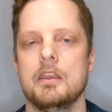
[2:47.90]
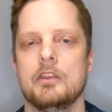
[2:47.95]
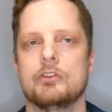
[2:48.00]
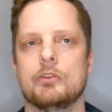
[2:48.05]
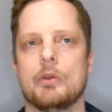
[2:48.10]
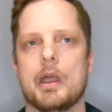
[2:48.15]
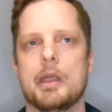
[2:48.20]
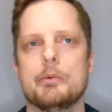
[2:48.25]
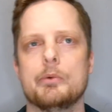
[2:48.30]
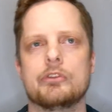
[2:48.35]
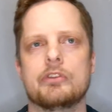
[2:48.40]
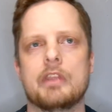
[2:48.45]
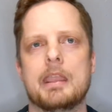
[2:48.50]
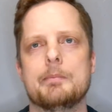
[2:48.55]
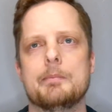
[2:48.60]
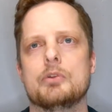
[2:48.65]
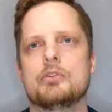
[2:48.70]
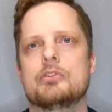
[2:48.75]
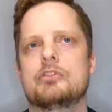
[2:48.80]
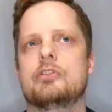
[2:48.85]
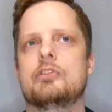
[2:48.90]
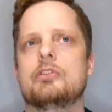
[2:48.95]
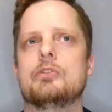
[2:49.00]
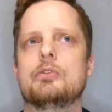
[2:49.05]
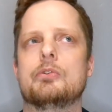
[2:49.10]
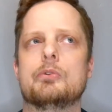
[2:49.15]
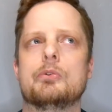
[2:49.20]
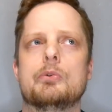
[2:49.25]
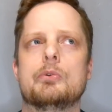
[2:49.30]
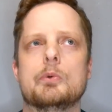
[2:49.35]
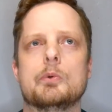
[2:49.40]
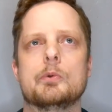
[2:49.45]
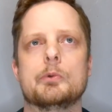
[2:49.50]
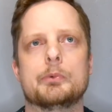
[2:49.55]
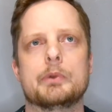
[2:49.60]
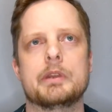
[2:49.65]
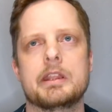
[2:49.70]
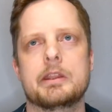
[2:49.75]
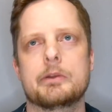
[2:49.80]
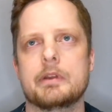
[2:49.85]
So I was able to
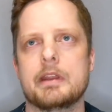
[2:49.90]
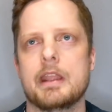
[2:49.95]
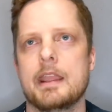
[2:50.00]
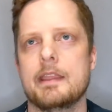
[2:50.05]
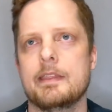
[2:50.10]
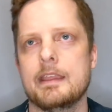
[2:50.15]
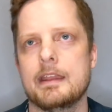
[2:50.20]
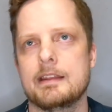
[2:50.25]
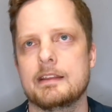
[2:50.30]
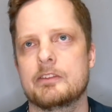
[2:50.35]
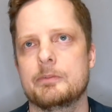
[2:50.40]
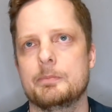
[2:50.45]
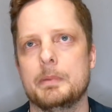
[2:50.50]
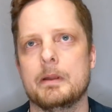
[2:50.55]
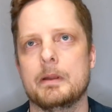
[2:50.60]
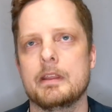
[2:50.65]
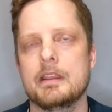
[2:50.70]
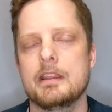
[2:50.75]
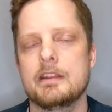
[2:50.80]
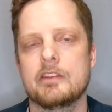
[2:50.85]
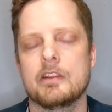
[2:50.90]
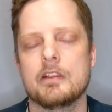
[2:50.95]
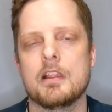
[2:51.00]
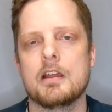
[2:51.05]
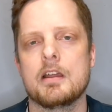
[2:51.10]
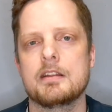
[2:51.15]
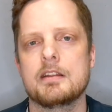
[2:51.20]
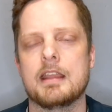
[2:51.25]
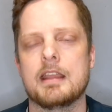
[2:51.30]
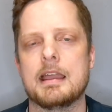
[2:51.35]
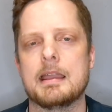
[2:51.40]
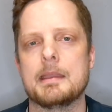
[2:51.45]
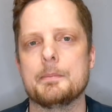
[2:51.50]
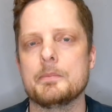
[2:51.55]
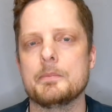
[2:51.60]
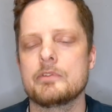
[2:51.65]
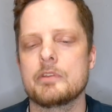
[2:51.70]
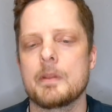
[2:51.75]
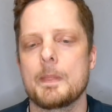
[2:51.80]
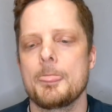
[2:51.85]
recreate that experience a lot of
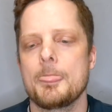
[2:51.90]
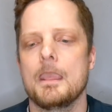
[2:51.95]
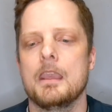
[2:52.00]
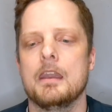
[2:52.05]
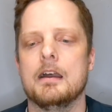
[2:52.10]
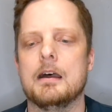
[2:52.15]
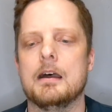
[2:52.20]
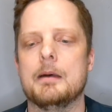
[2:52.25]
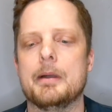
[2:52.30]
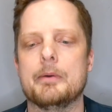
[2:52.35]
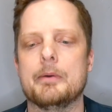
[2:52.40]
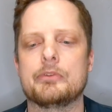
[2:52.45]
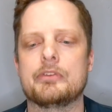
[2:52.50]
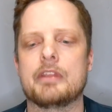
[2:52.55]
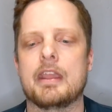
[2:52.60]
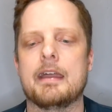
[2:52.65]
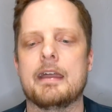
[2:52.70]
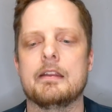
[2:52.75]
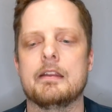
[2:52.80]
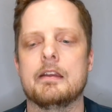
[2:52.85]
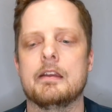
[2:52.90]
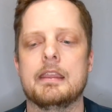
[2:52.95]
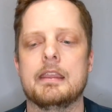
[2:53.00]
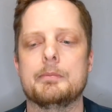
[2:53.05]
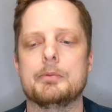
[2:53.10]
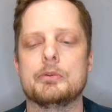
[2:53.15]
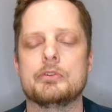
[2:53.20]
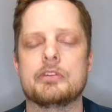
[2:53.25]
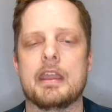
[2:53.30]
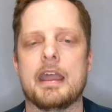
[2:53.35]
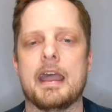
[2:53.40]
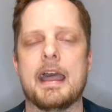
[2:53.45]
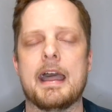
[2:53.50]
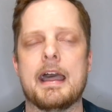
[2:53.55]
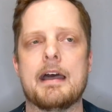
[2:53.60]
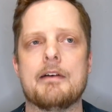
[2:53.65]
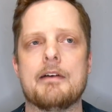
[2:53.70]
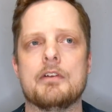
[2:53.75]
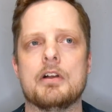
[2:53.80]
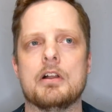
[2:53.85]
times. Um, I was able to
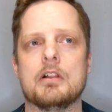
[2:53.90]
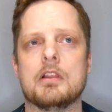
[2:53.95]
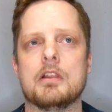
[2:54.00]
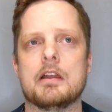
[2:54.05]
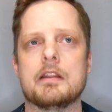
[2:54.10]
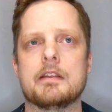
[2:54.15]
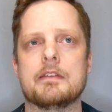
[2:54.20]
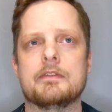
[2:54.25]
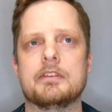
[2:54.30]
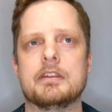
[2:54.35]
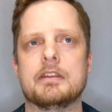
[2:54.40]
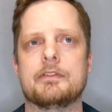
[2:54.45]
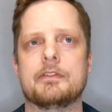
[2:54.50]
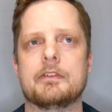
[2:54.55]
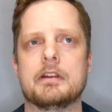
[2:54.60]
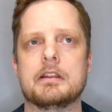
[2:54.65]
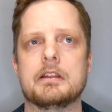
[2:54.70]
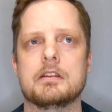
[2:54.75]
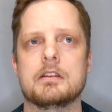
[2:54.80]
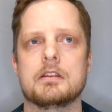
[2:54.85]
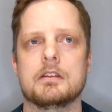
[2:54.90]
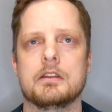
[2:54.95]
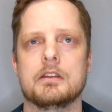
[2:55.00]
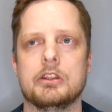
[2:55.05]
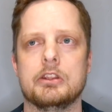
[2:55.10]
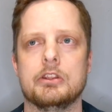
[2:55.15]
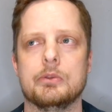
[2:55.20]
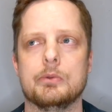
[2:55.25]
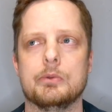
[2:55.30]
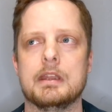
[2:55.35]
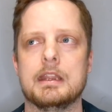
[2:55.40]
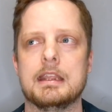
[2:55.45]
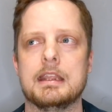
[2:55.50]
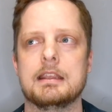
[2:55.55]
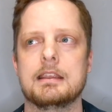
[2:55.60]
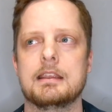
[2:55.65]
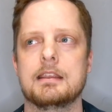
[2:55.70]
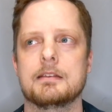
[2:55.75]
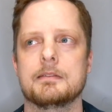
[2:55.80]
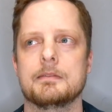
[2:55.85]
have a lot of different
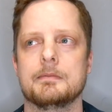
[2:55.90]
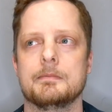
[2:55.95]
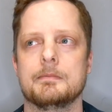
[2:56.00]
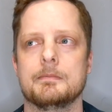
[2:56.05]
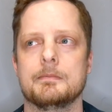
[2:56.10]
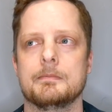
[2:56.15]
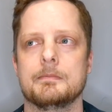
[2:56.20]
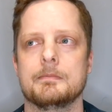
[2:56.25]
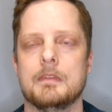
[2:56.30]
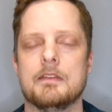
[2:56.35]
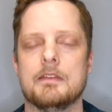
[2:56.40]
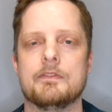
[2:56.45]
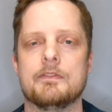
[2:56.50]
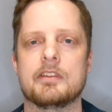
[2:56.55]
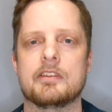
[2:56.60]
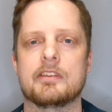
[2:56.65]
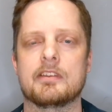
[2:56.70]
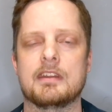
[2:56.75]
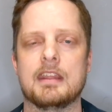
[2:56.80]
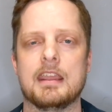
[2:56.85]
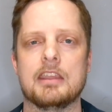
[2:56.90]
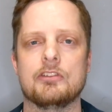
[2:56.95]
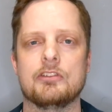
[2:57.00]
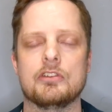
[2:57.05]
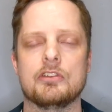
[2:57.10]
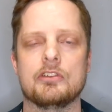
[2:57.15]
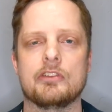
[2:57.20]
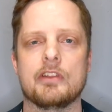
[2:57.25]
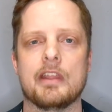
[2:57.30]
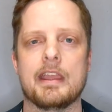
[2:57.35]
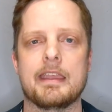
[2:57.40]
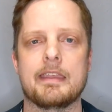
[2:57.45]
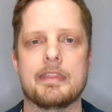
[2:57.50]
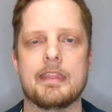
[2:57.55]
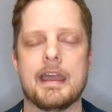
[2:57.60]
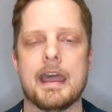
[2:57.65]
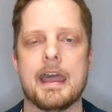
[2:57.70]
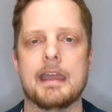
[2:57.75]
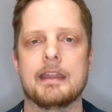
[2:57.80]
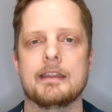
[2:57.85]
unique visitations like
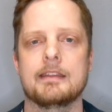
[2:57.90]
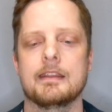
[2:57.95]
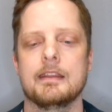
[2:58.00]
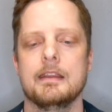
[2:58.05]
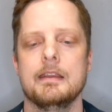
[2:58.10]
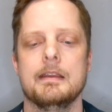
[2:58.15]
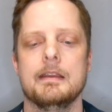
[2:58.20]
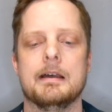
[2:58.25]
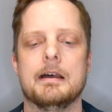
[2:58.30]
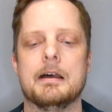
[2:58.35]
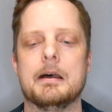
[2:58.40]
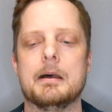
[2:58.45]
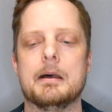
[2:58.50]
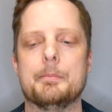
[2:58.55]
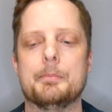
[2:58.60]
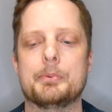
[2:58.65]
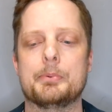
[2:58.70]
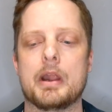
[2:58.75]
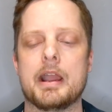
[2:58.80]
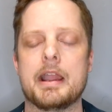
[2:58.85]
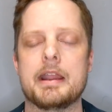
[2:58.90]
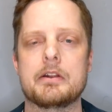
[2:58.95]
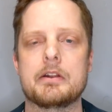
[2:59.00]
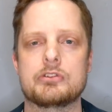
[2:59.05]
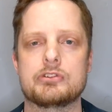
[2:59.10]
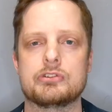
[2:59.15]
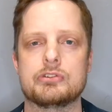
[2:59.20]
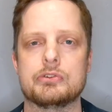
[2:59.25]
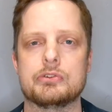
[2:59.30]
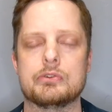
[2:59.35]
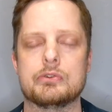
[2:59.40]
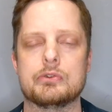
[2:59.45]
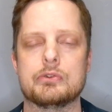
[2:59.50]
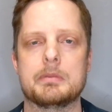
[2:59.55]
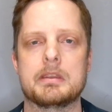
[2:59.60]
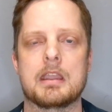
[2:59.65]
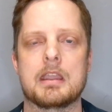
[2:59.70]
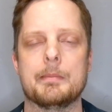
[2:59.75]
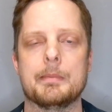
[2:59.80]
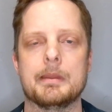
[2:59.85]
that um, prior to
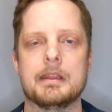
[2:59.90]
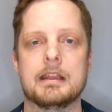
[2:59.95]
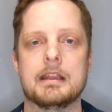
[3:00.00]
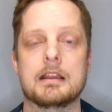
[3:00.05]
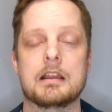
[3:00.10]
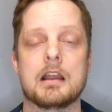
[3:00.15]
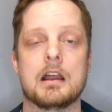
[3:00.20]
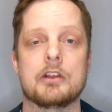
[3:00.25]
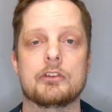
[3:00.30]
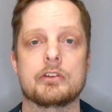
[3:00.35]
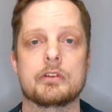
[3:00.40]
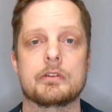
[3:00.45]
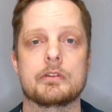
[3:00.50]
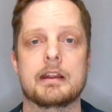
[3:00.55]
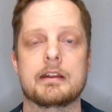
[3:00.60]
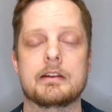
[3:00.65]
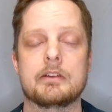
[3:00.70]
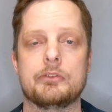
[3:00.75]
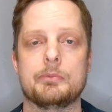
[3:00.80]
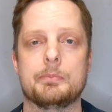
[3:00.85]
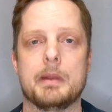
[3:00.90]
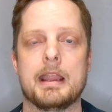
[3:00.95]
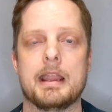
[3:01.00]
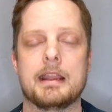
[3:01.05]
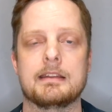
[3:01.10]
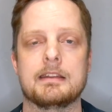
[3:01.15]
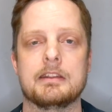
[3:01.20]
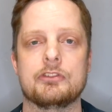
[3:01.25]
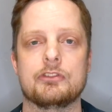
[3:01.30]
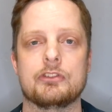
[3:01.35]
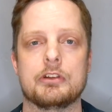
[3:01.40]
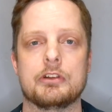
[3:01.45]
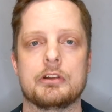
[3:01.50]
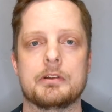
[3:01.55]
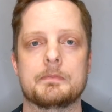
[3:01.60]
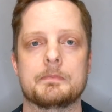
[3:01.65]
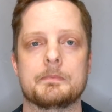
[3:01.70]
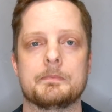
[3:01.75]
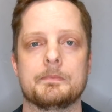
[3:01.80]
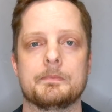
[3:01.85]
becoming a Akashic Records practitioner